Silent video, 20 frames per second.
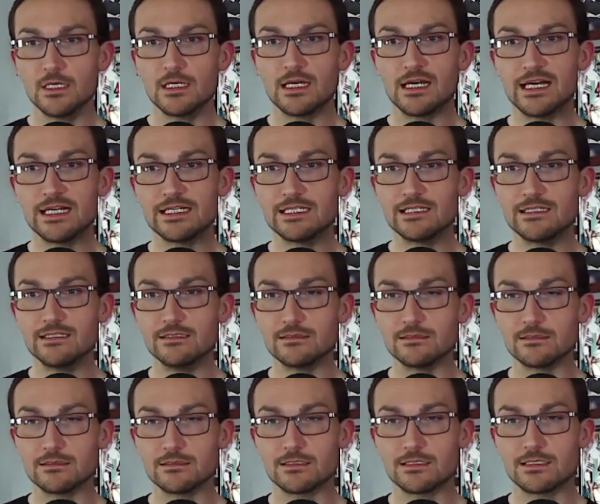I
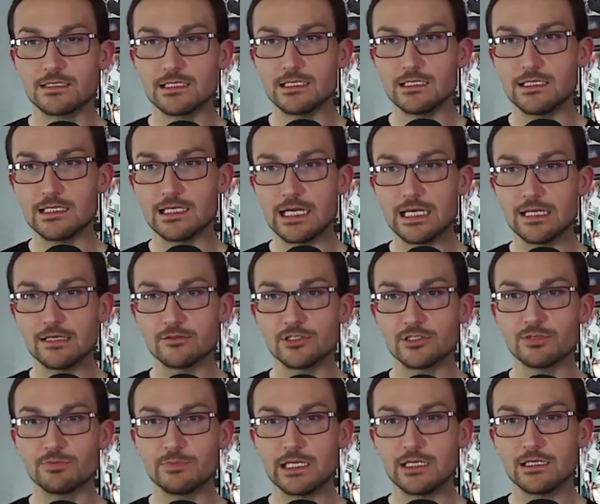didn't see The
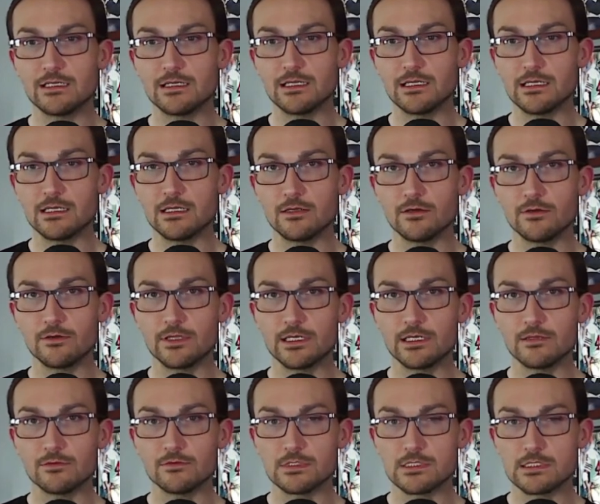Irishman and I know
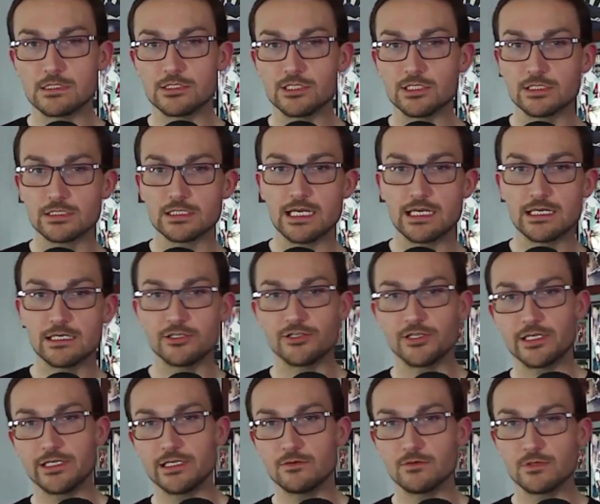that it was just kind of
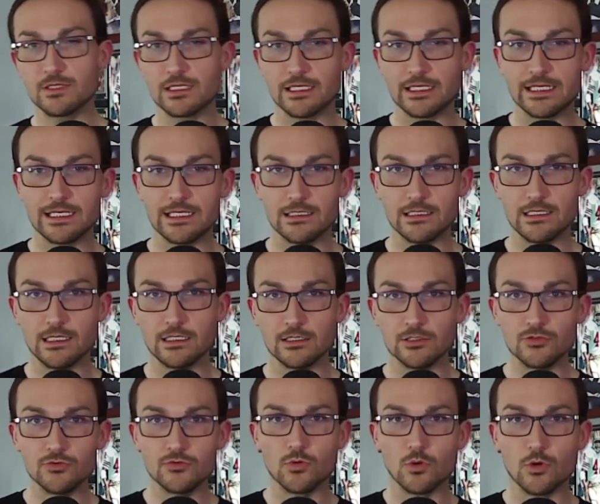greeted with like a
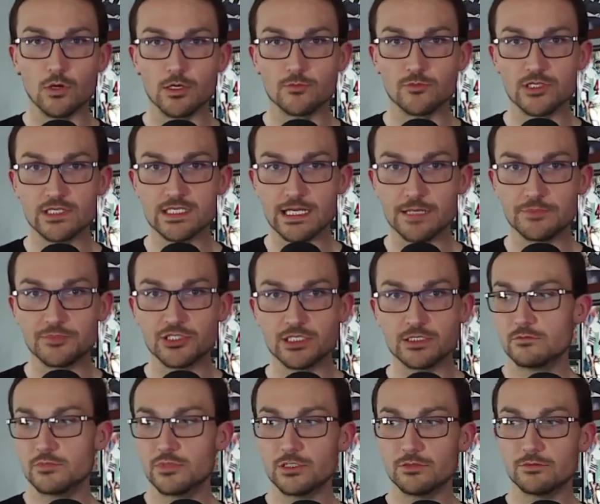lukewarm
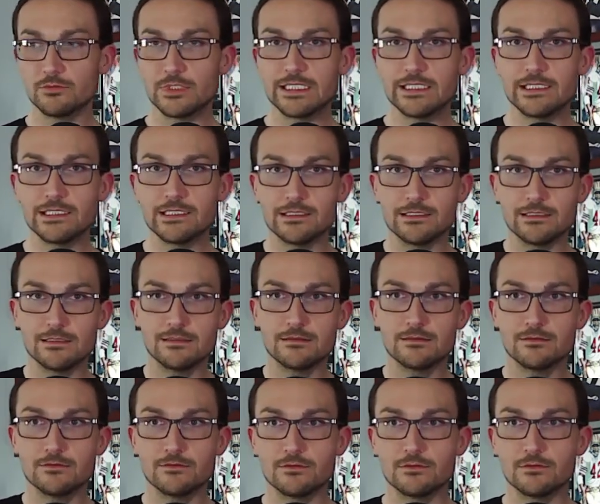reception. But we need
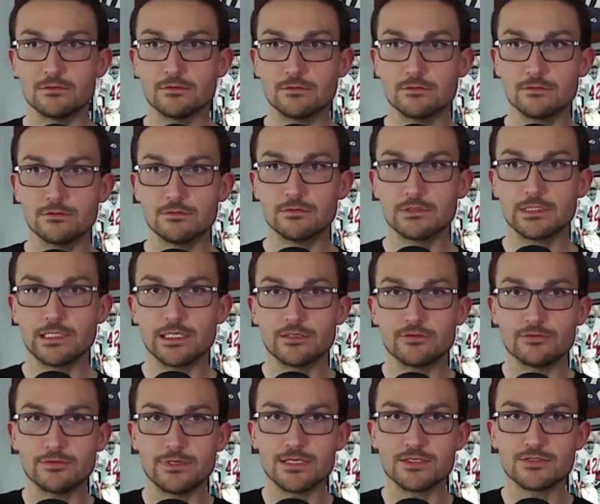a
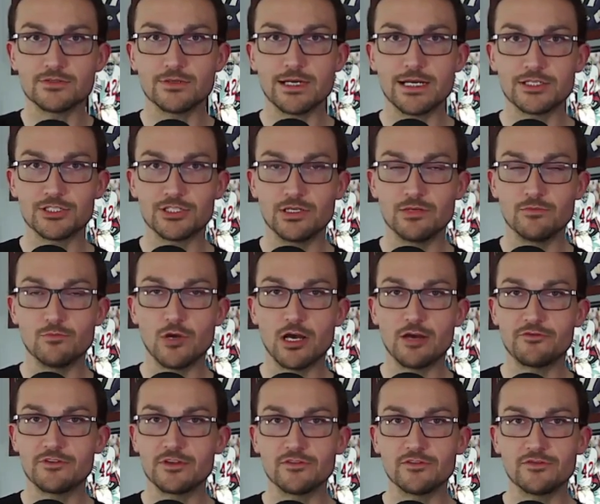resurrection of
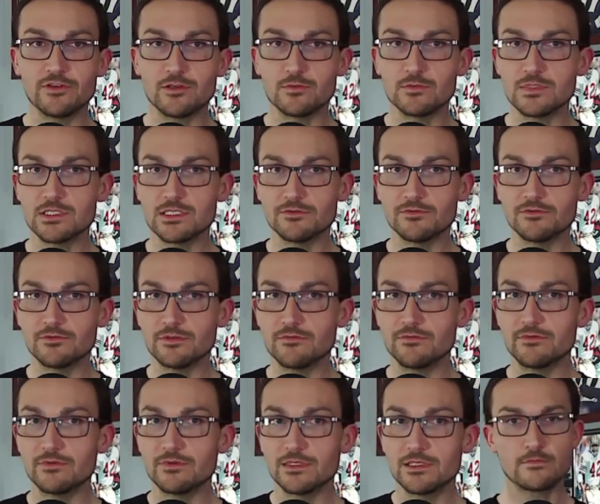mafia films if
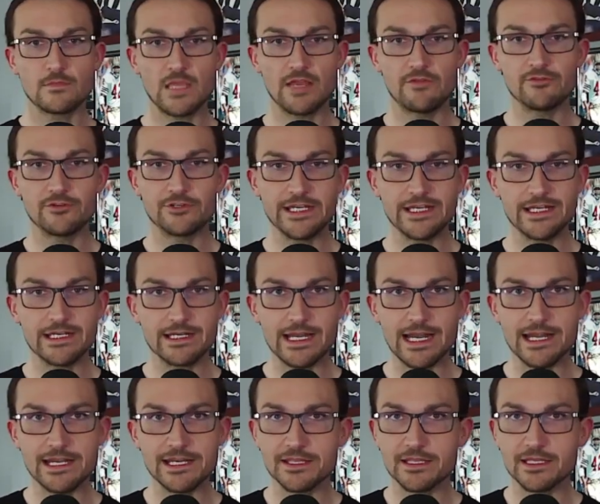we've ever needed
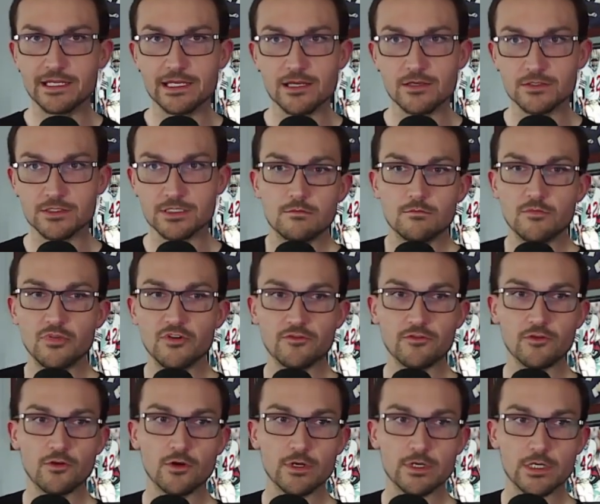anything else
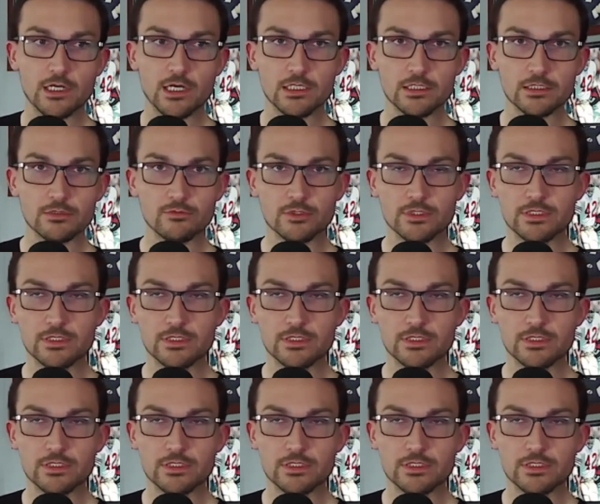before in Hollywood,